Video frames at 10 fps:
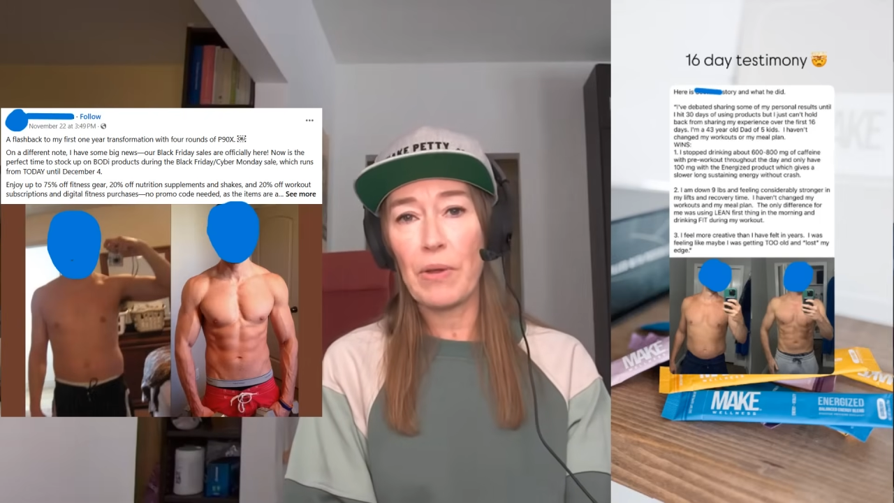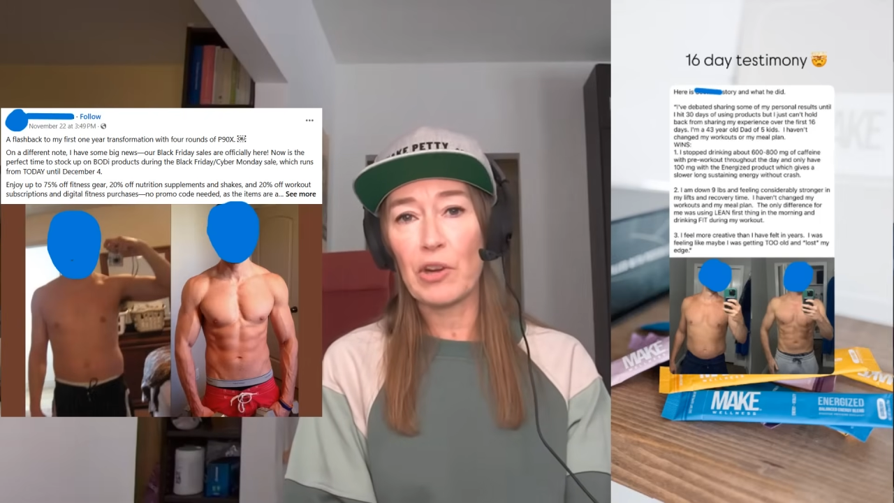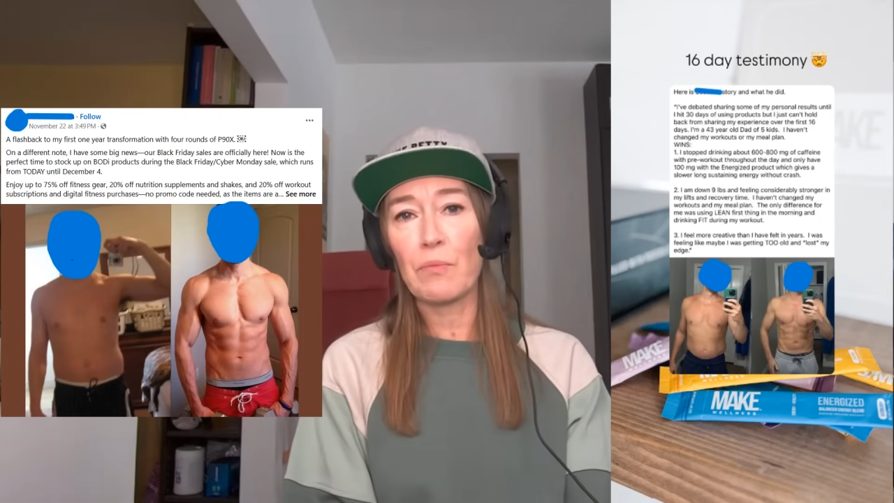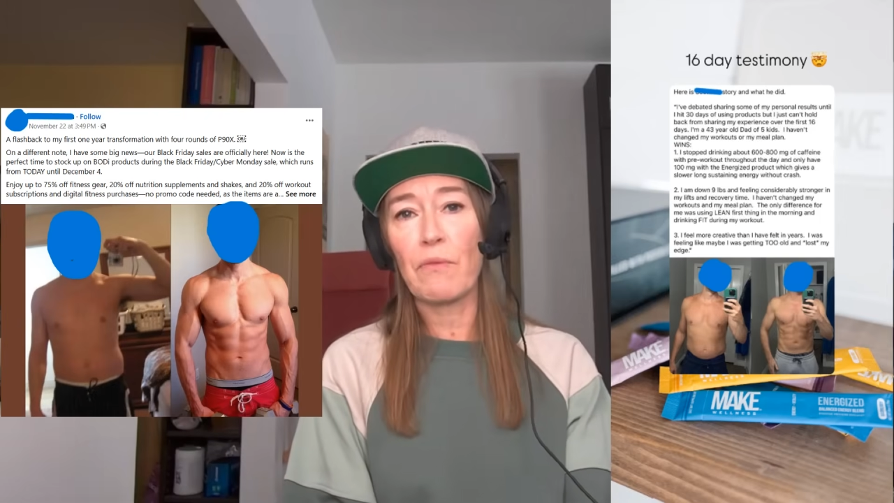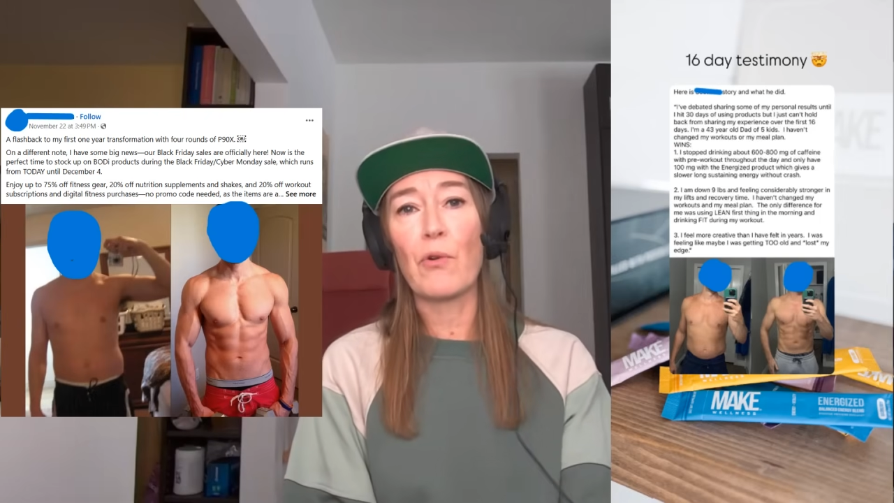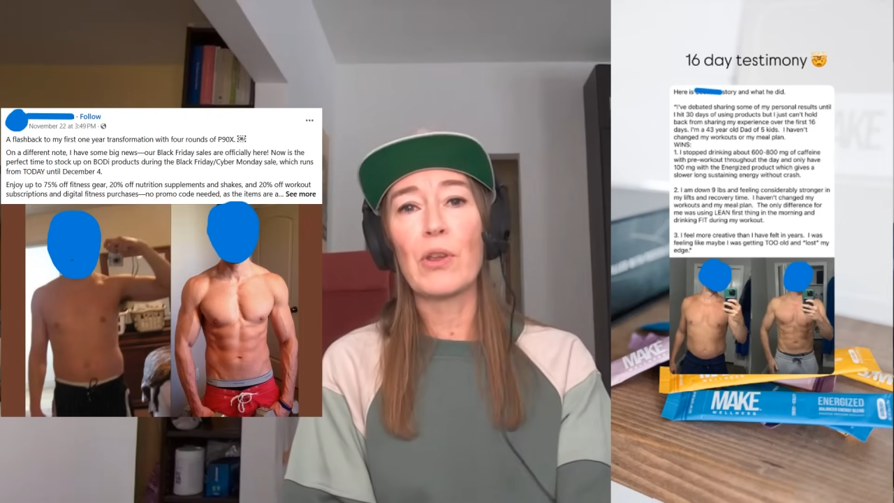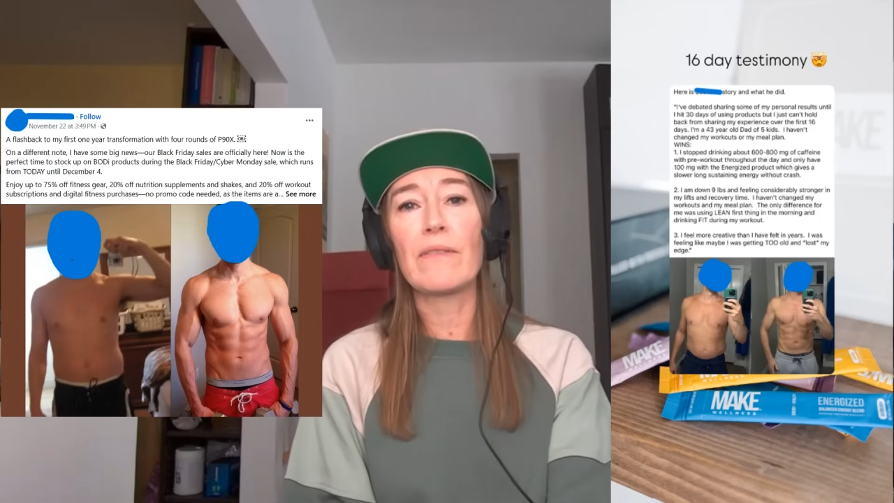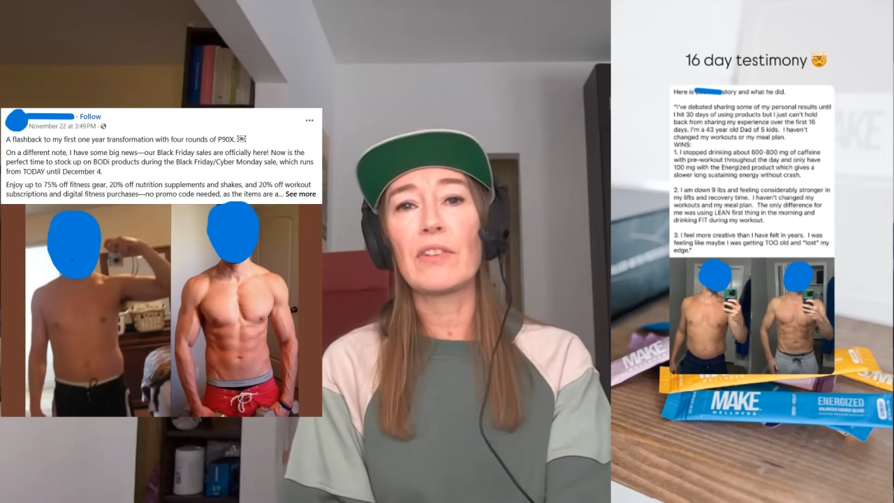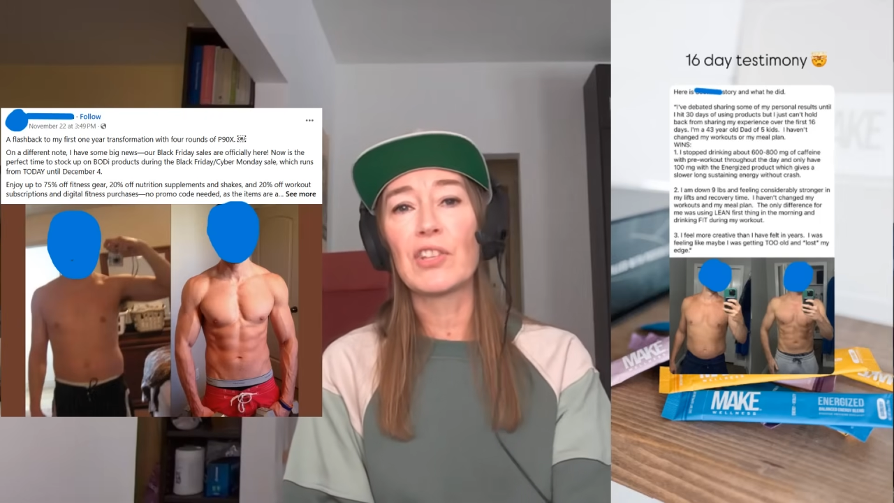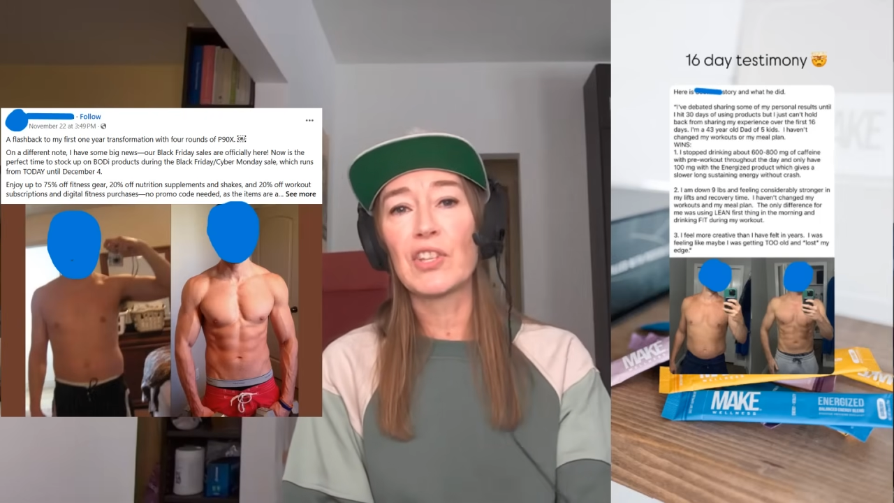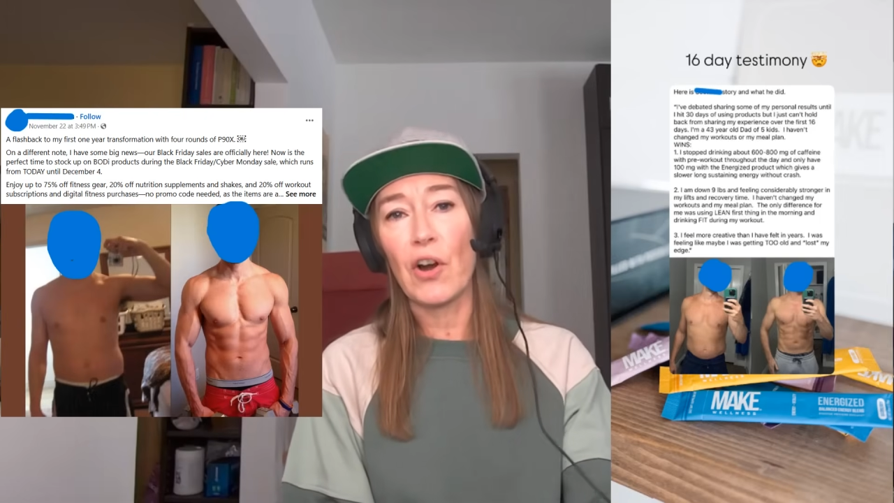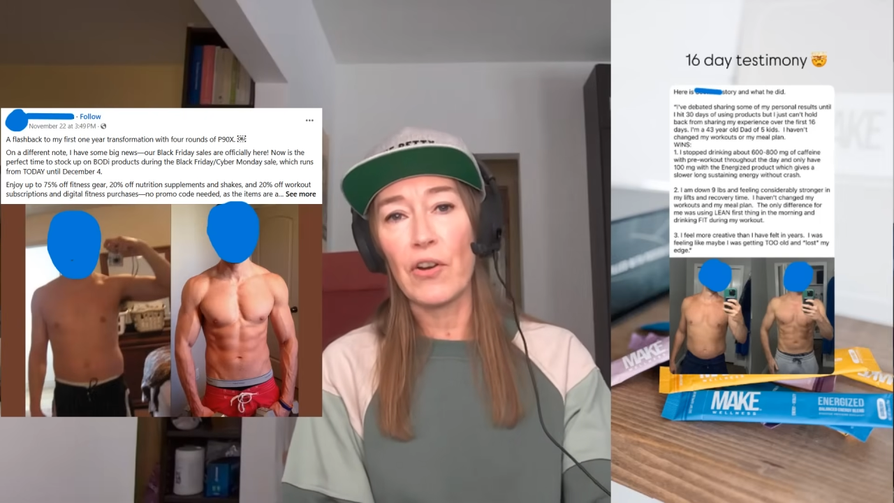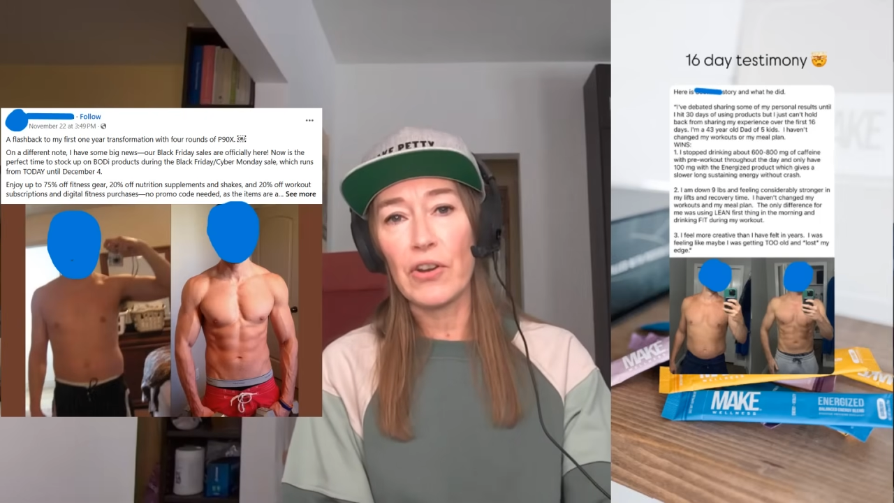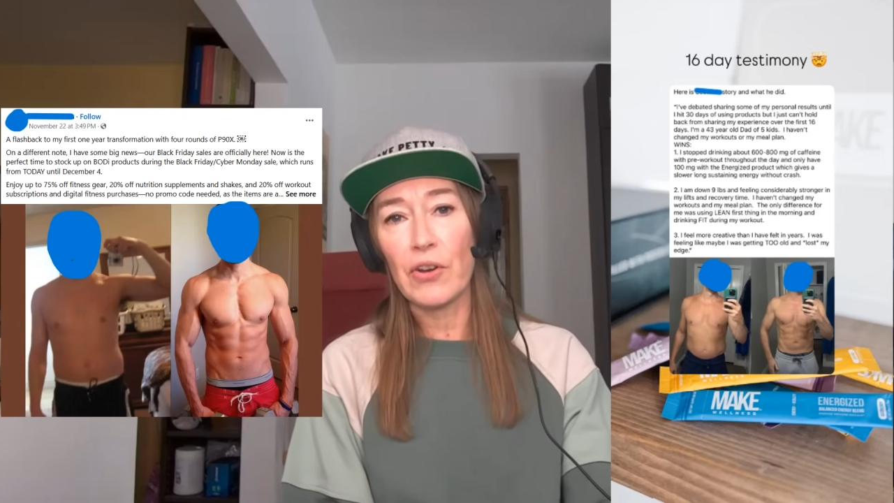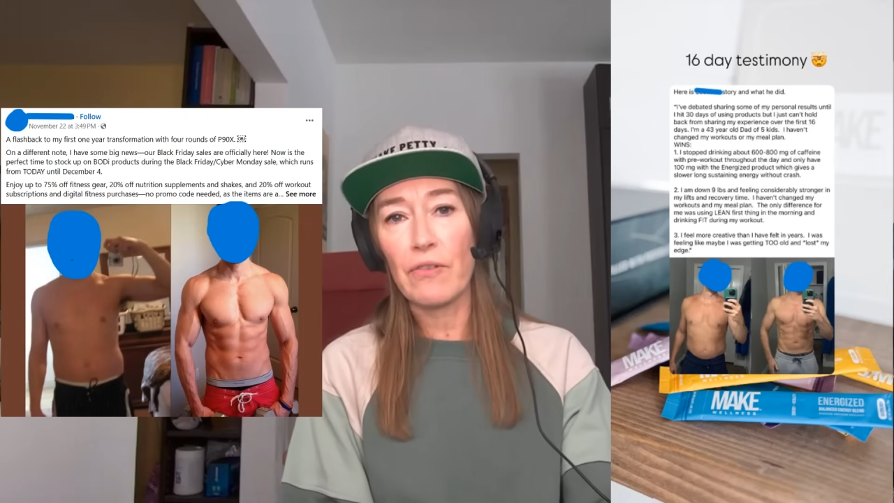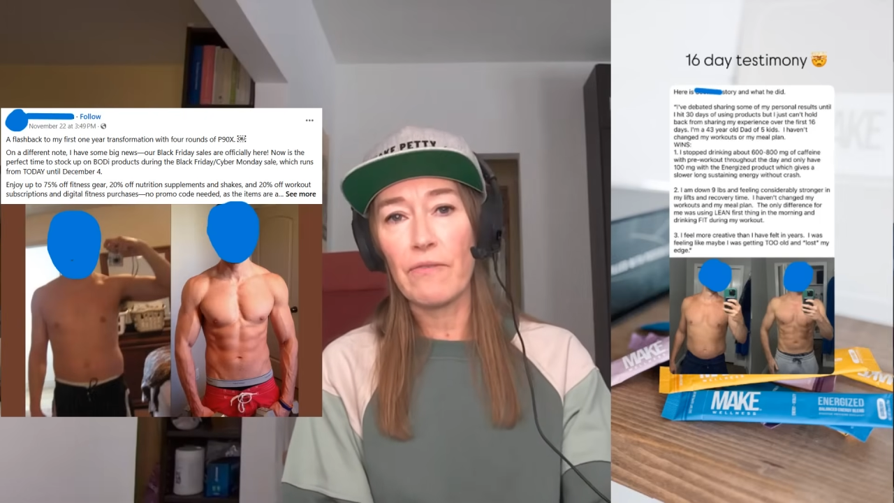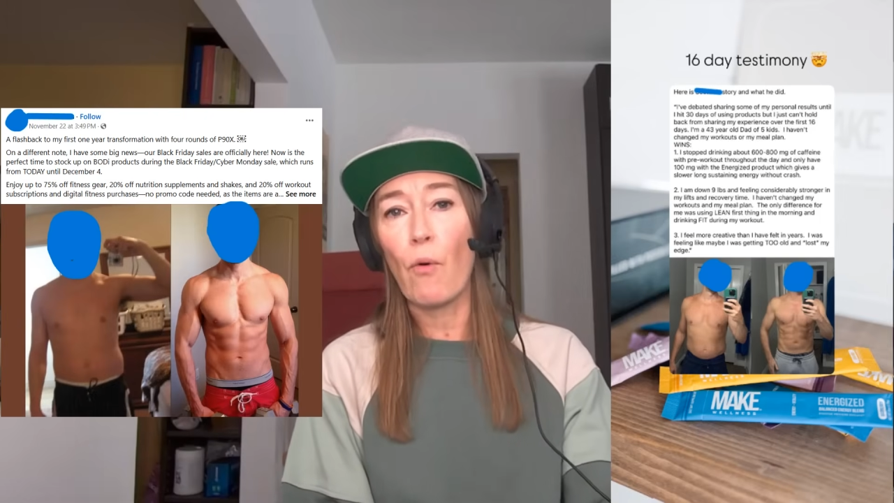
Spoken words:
picture before you even started your